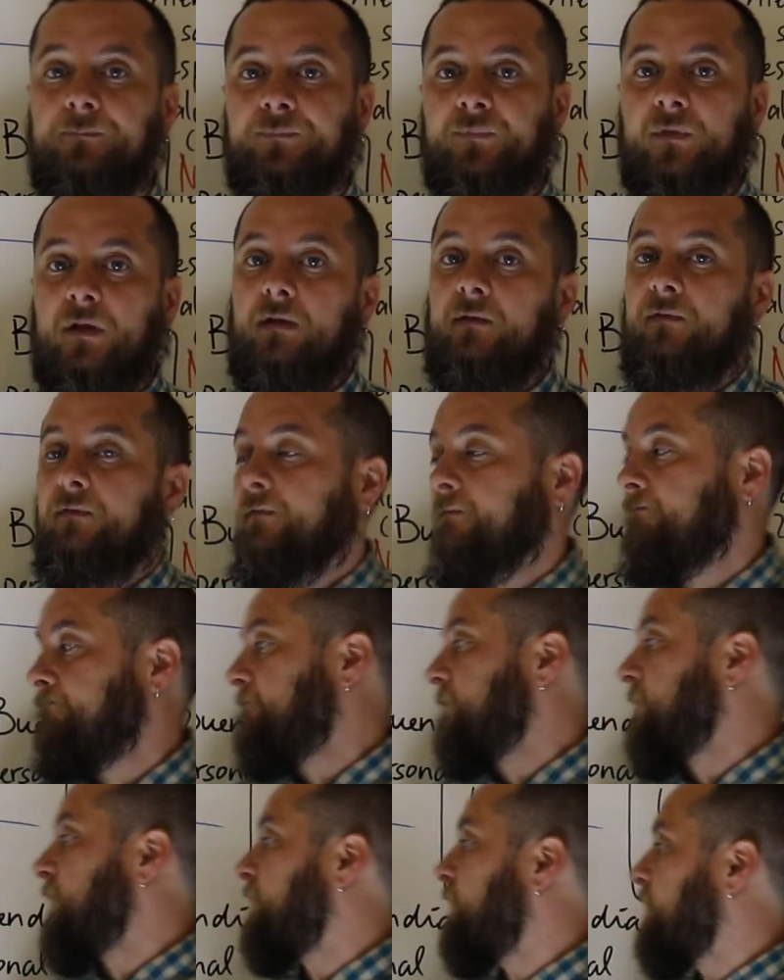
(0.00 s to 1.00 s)
If
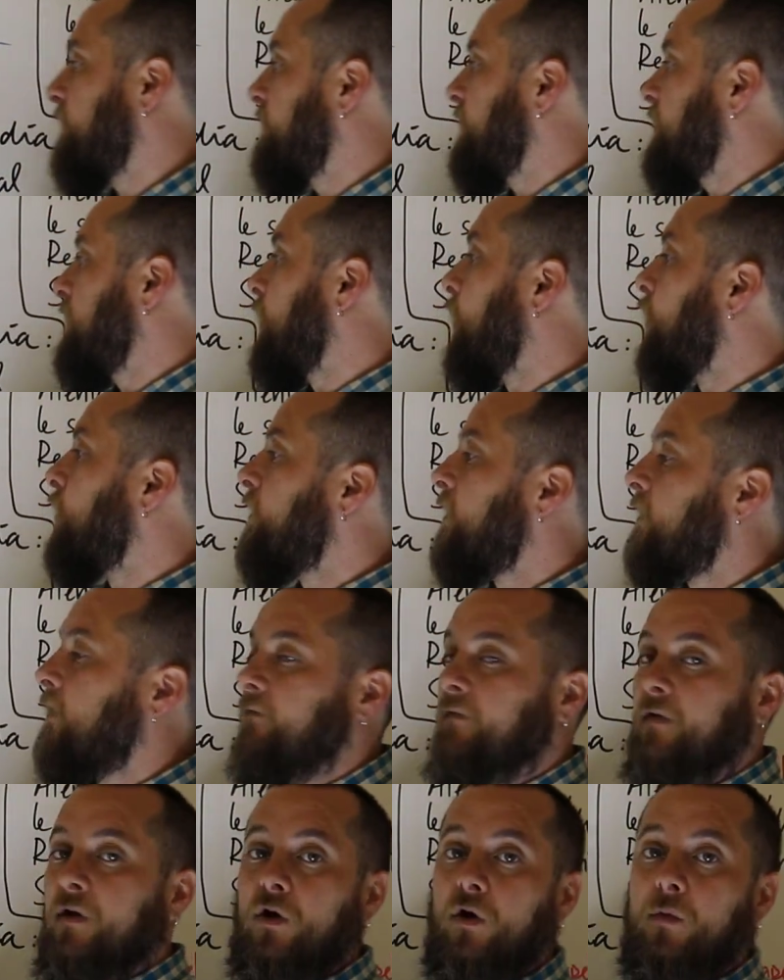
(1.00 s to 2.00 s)
this is the owner of
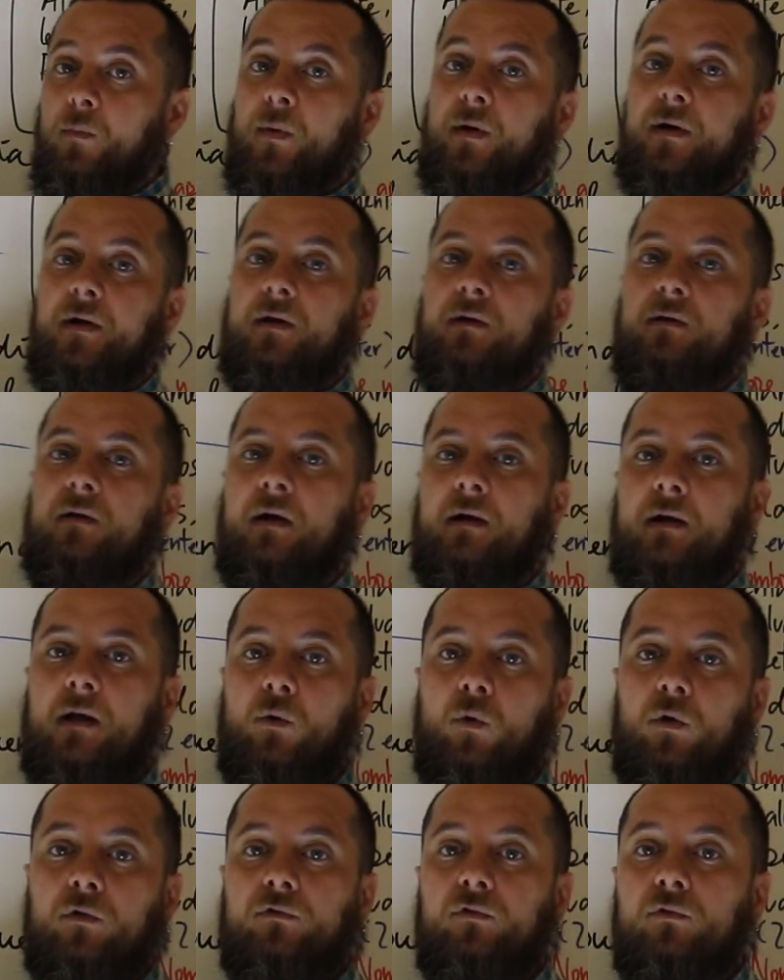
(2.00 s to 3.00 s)
the company and I
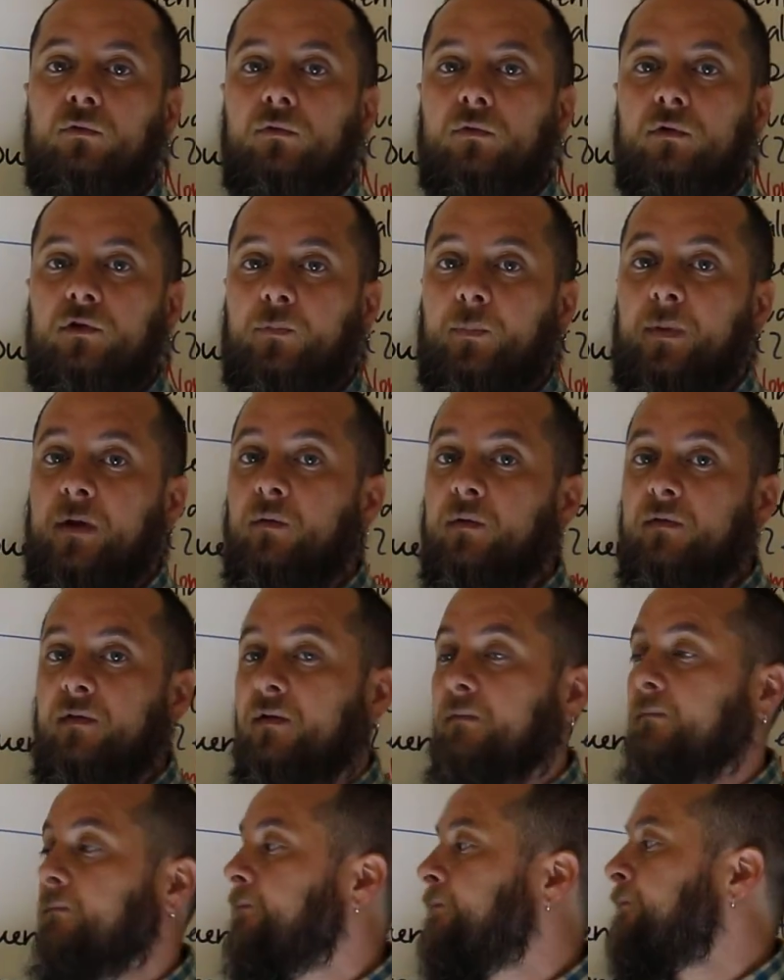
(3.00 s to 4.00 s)
want to speak with
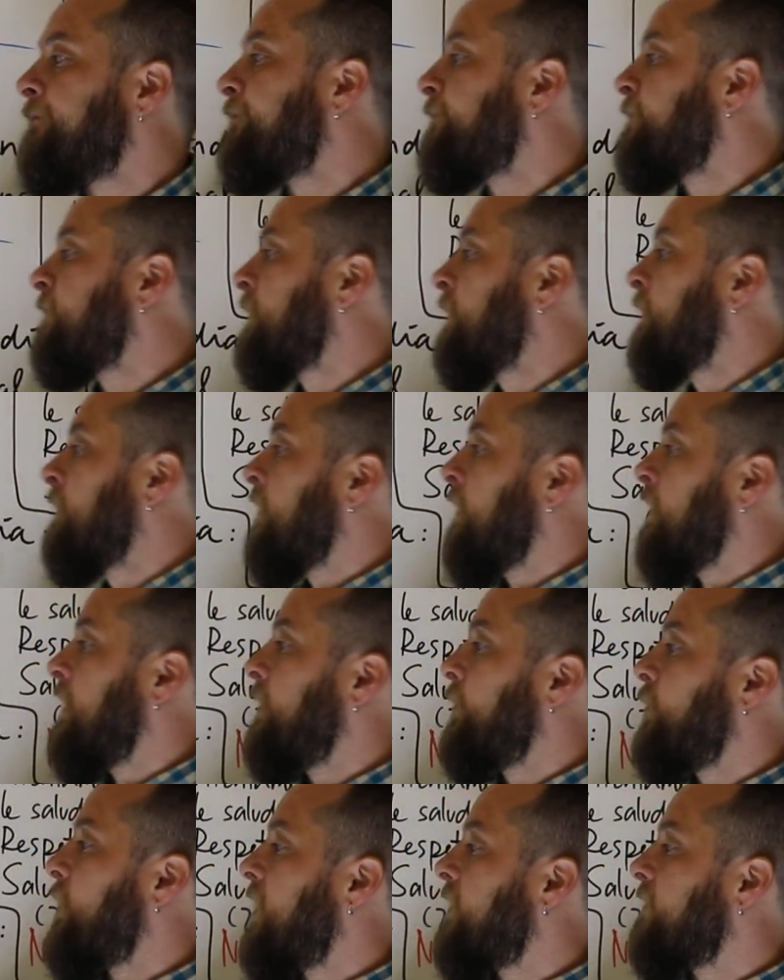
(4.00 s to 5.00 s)
him, I
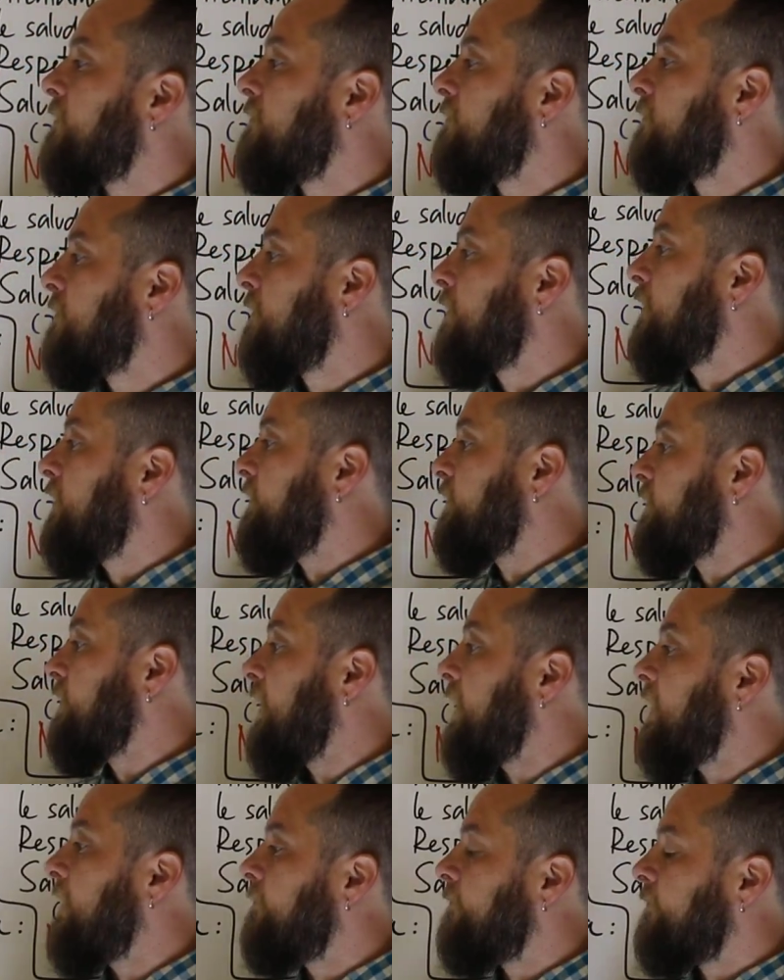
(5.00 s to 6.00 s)
write his
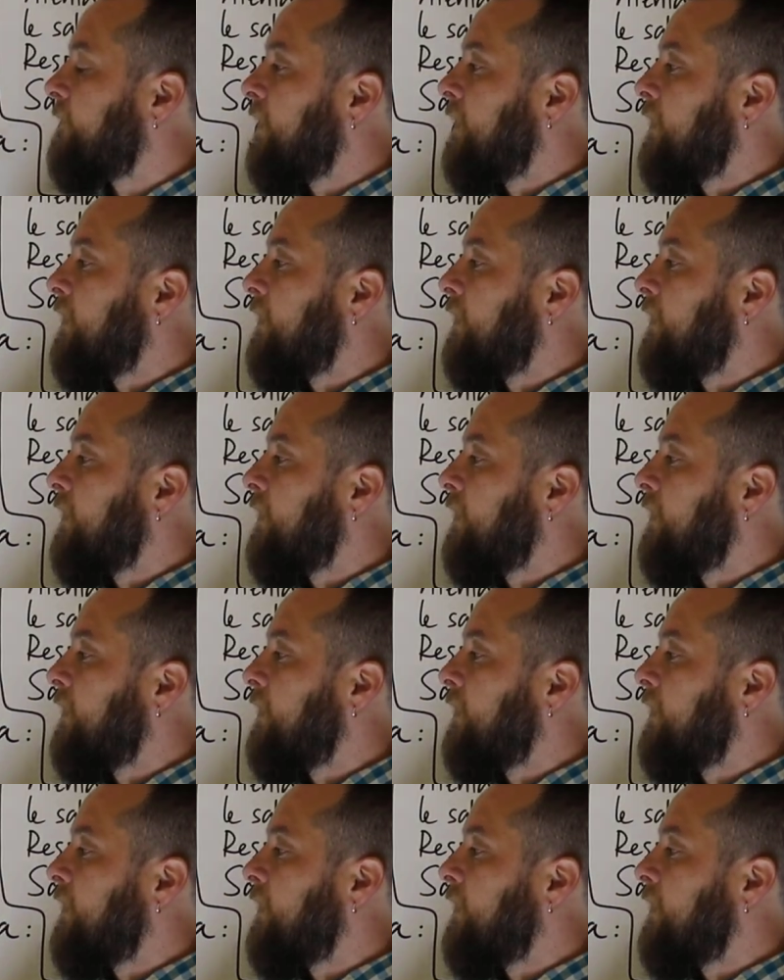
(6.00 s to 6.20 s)
name.